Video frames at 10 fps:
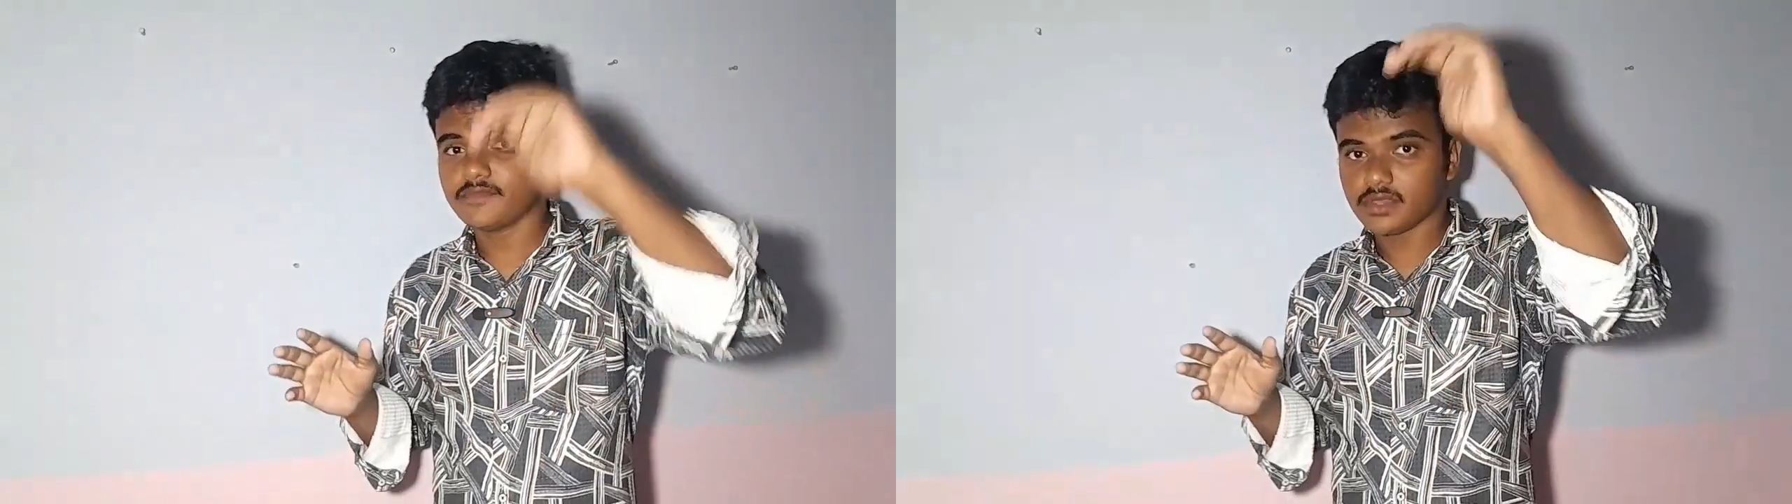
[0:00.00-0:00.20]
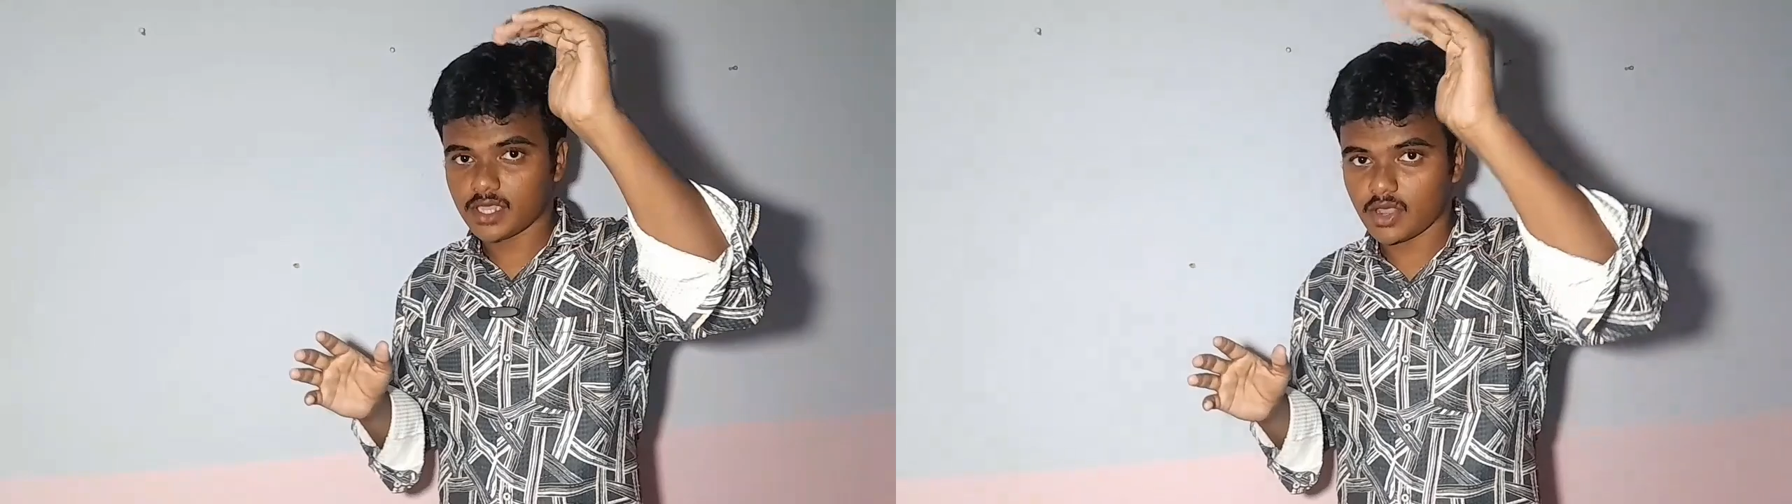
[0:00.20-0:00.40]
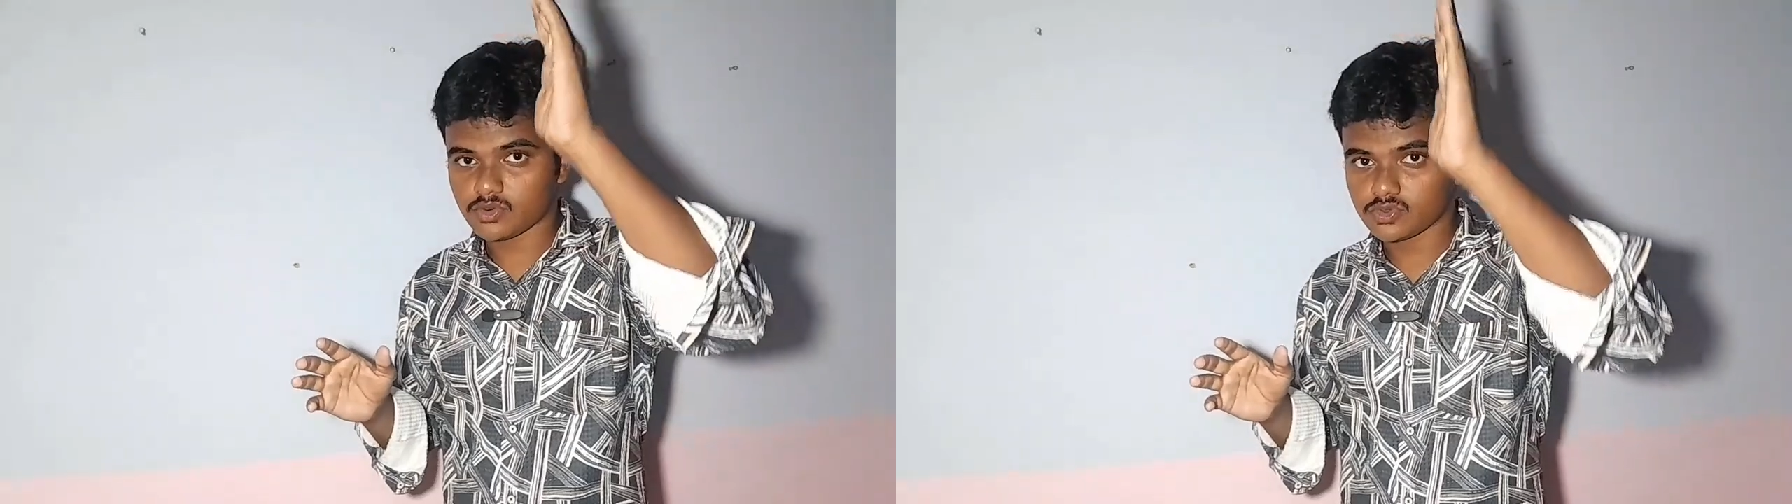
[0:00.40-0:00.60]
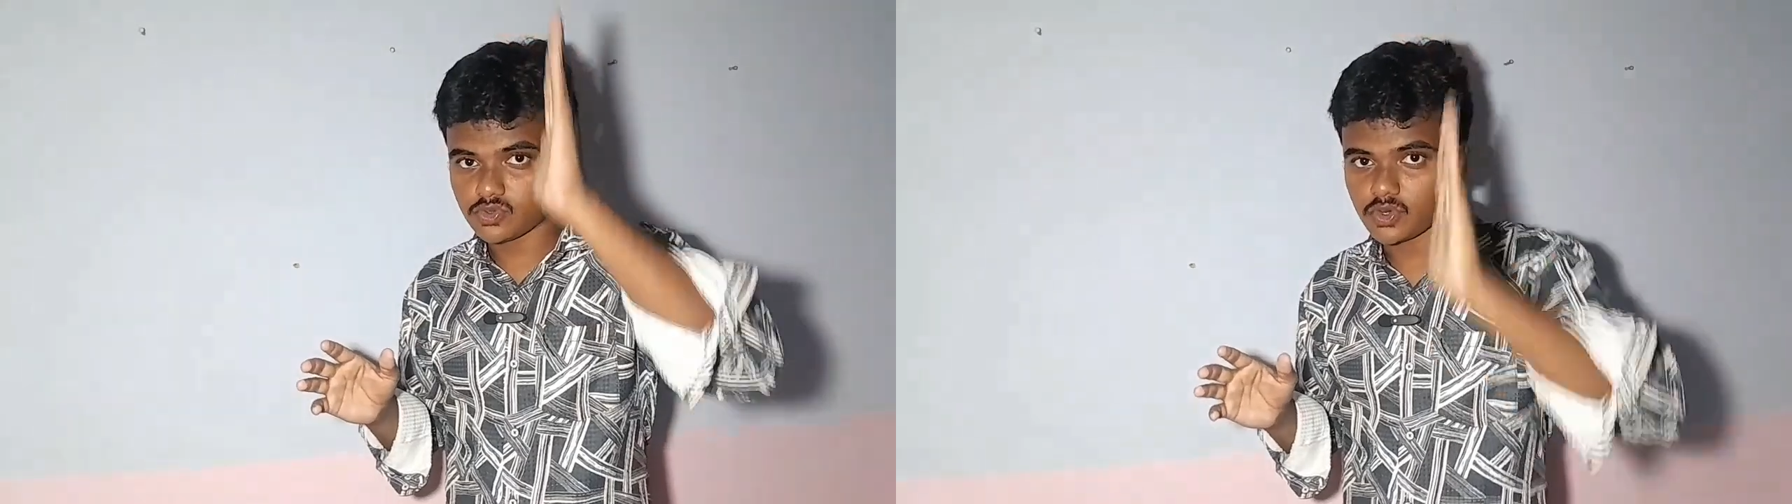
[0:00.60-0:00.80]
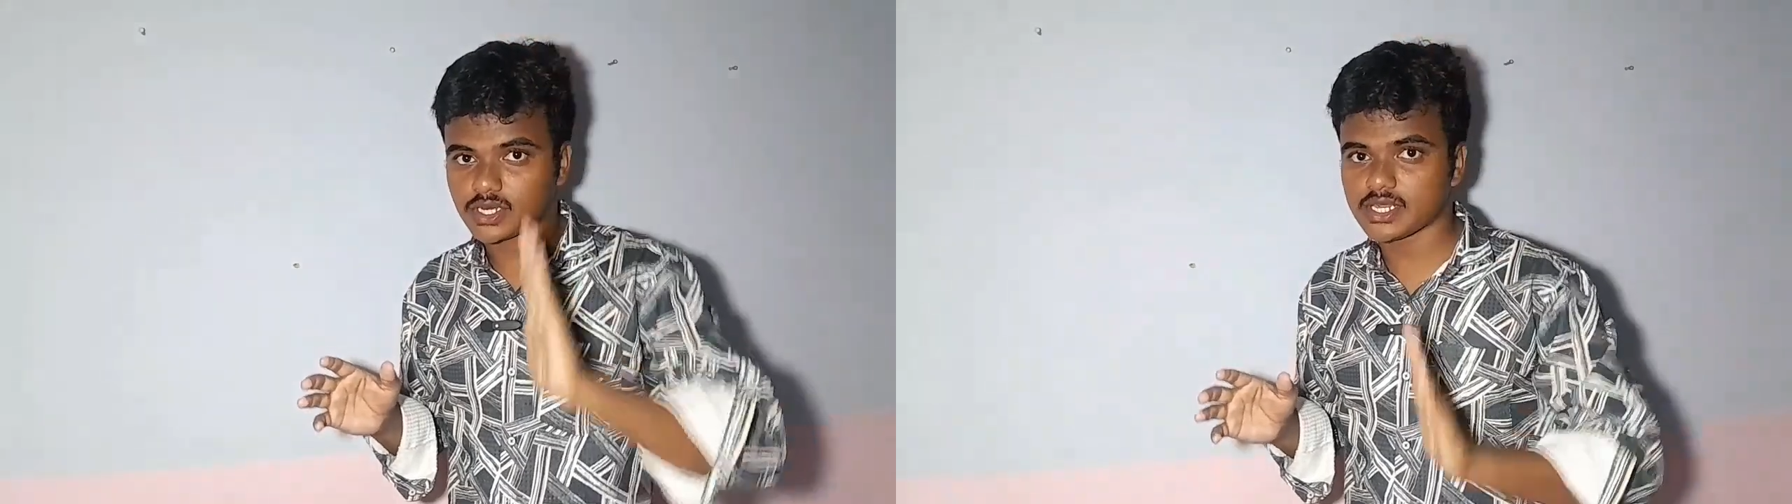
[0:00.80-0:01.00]
we have to
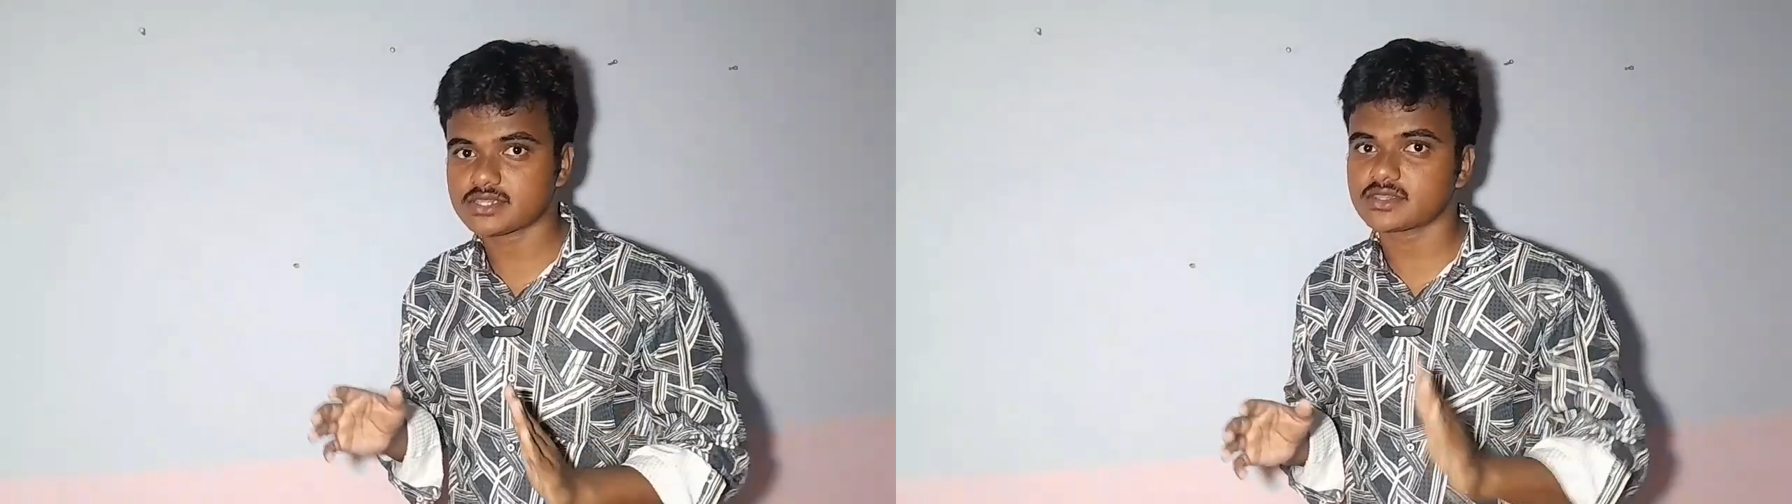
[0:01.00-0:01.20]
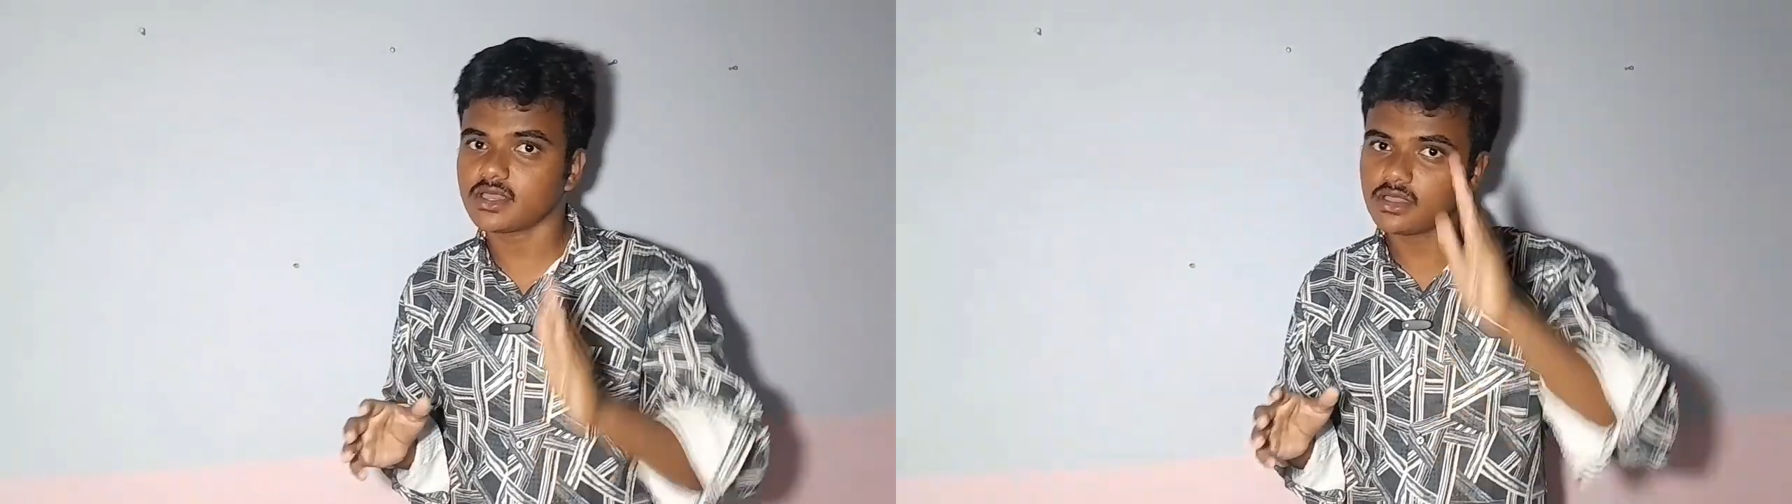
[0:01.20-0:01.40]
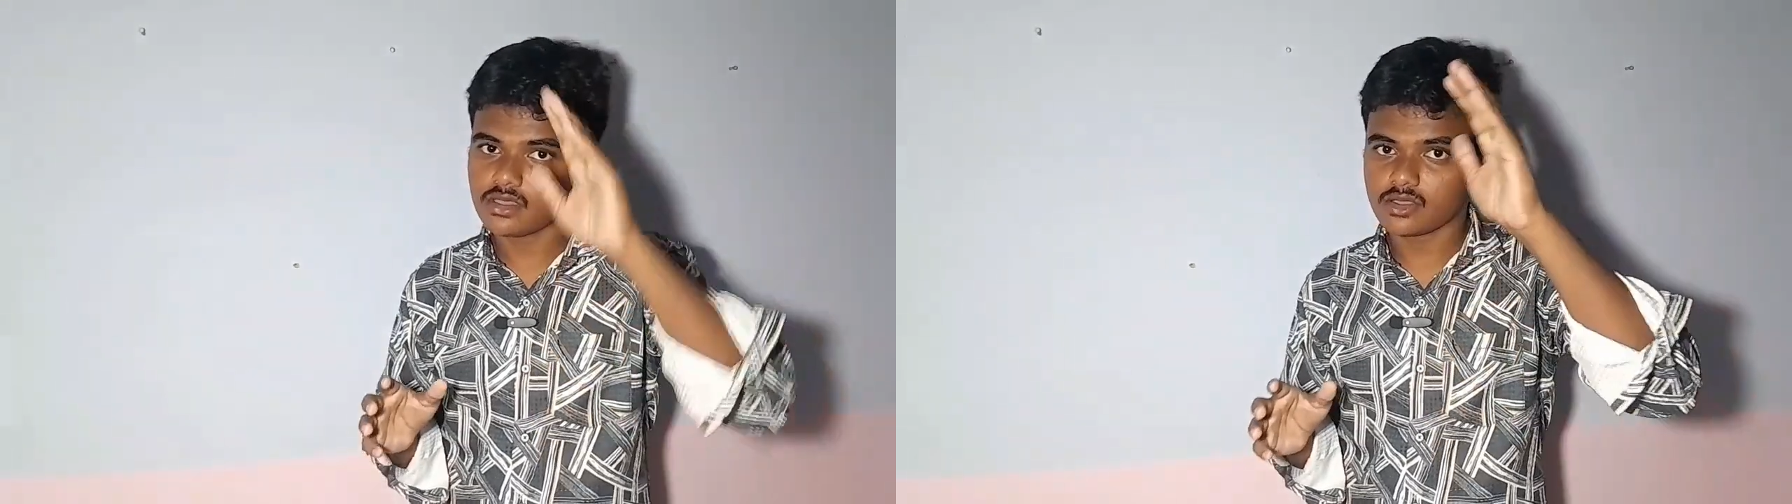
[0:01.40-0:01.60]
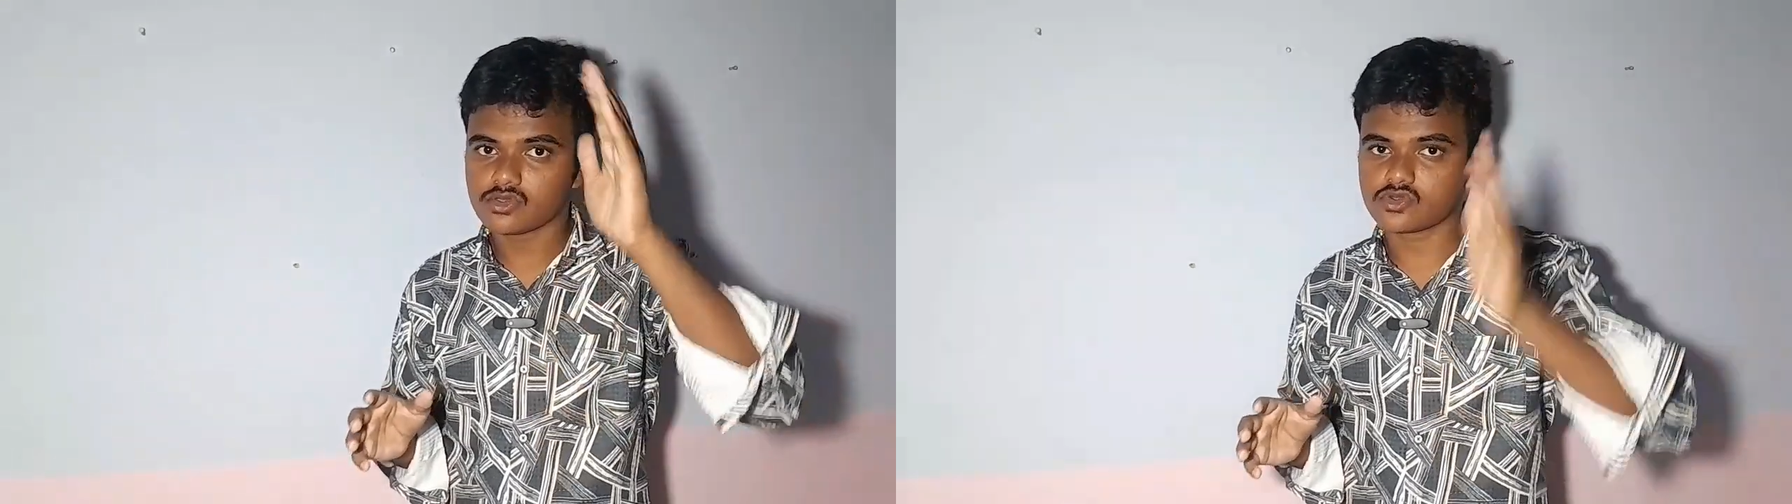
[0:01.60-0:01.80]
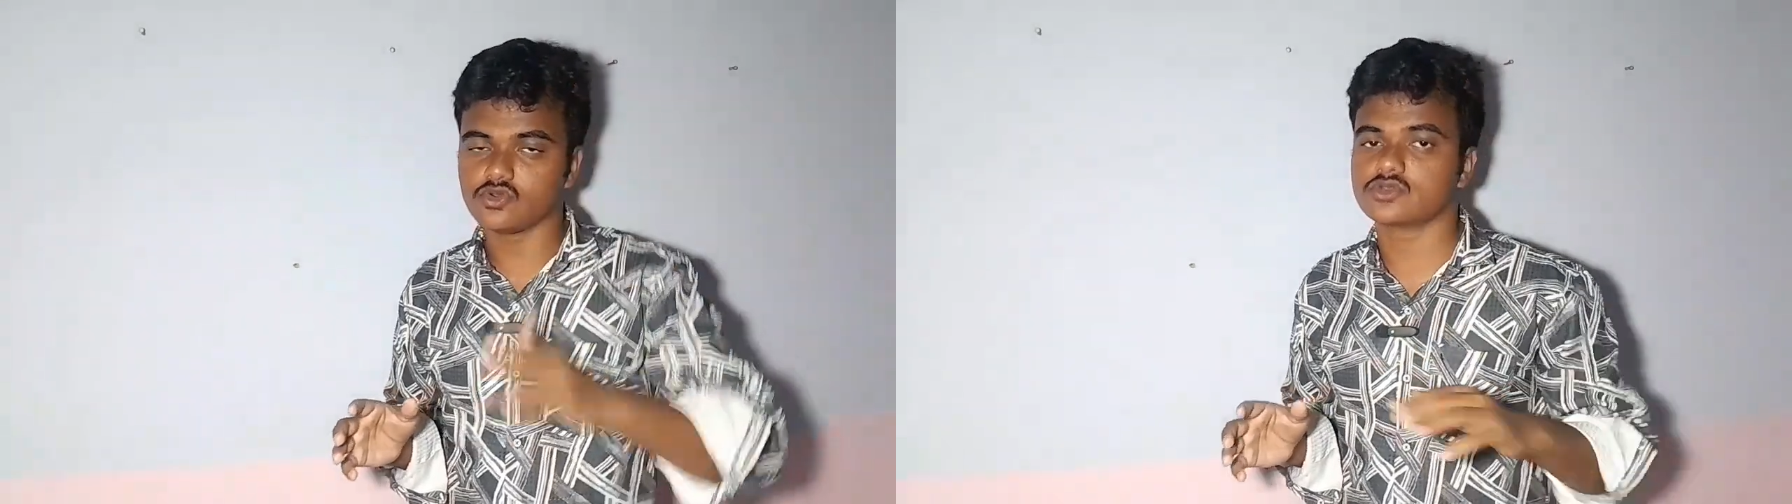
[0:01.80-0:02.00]
totalize the
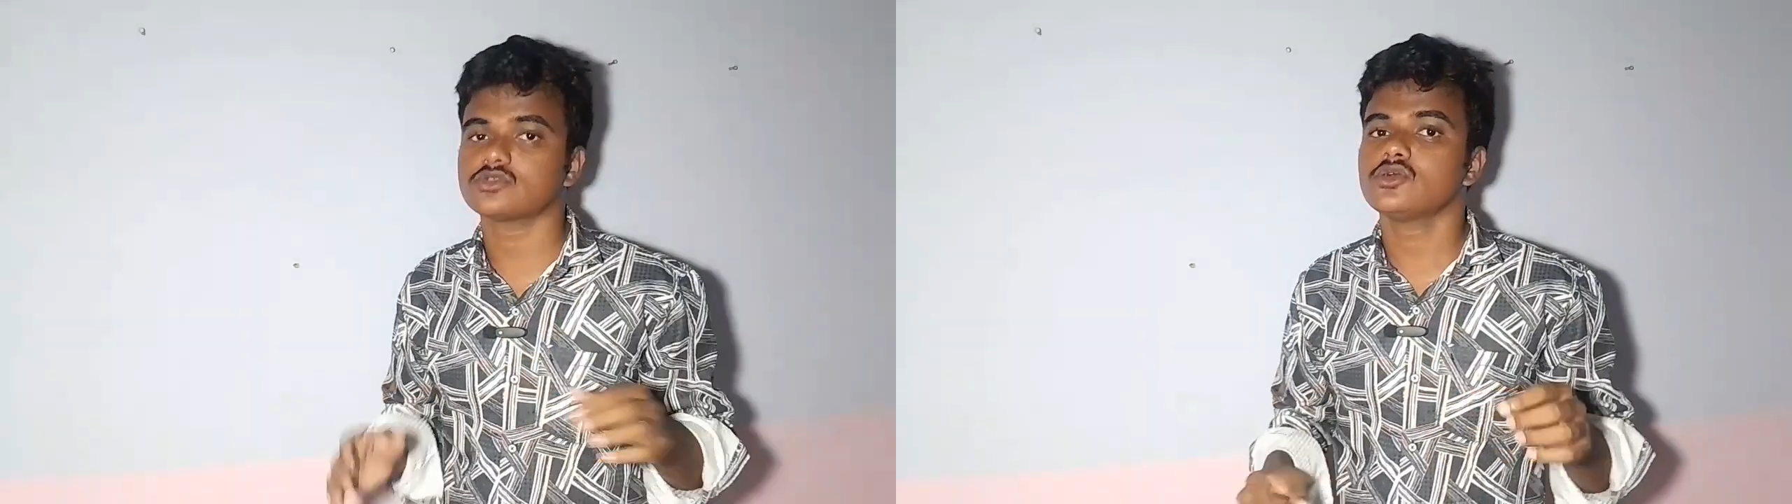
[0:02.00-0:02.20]
scores.